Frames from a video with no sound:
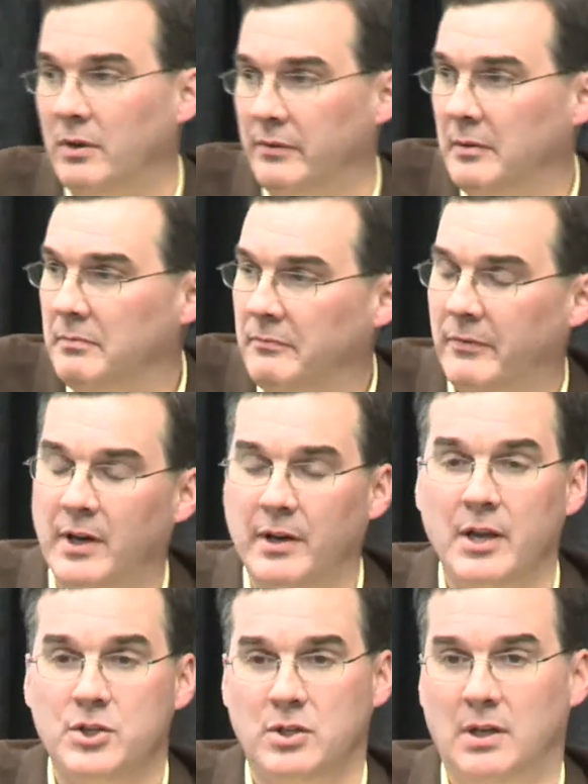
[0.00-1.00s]
of a
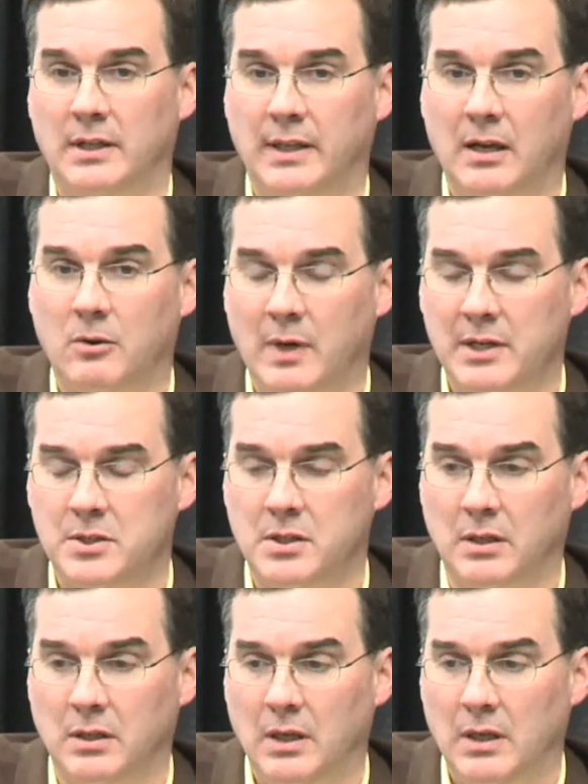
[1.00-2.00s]
variation on that question.